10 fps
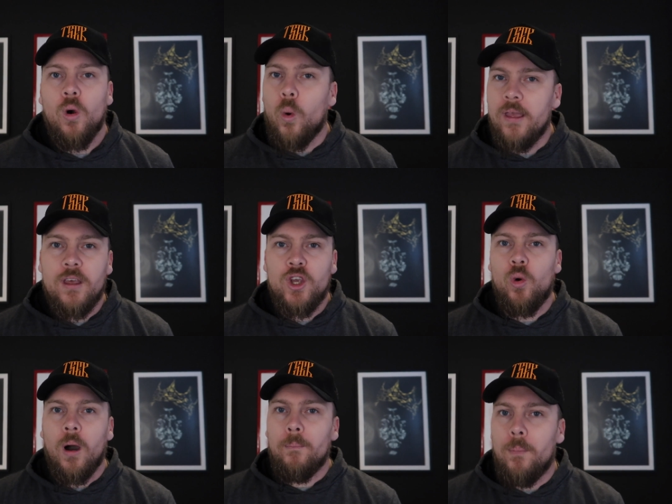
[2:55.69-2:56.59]
Whether
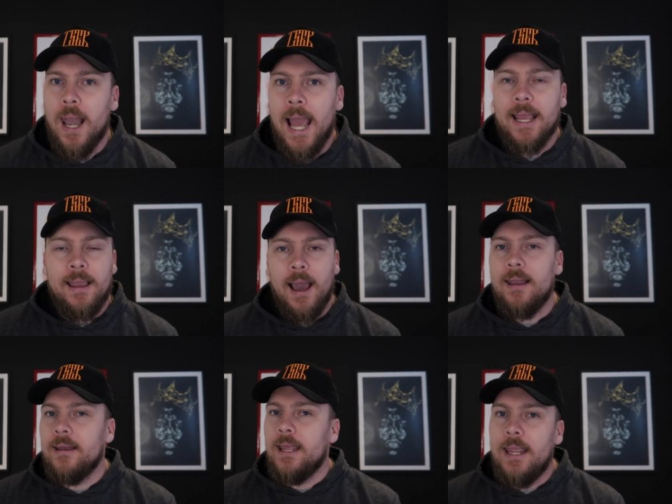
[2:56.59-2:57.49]
you are black,
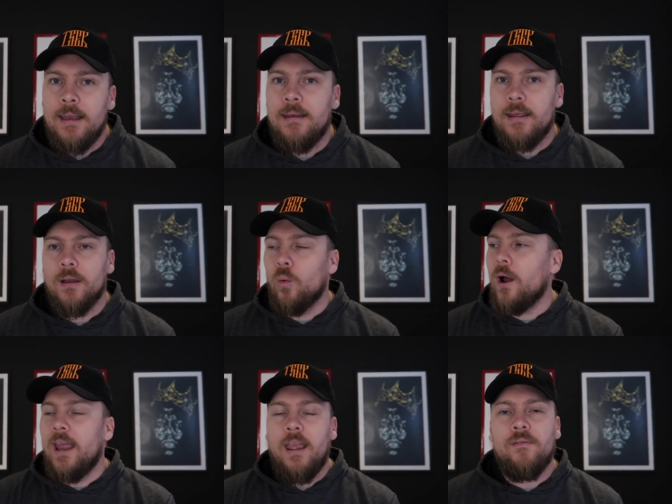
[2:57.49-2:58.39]
colored, Indian,
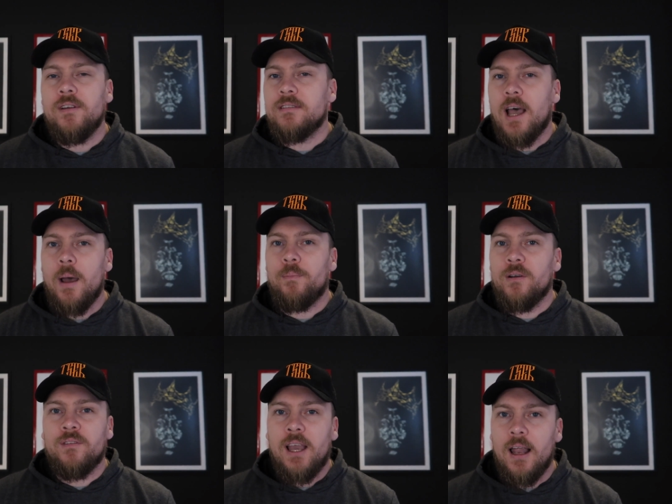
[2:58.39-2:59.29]
whatever type
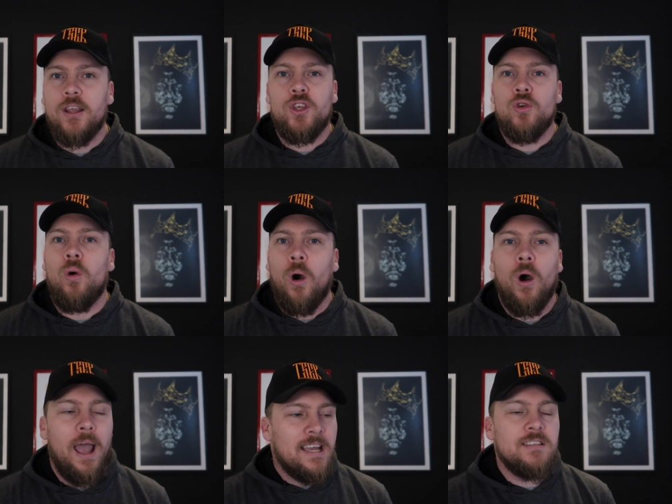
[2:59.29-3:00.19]
of color you
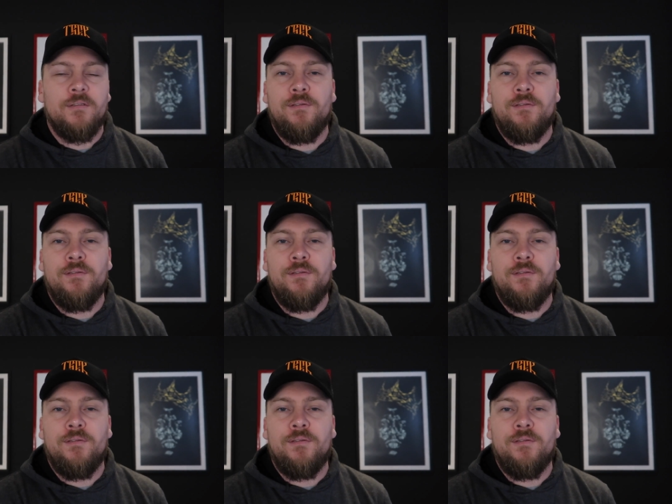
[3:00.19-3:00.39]
are as a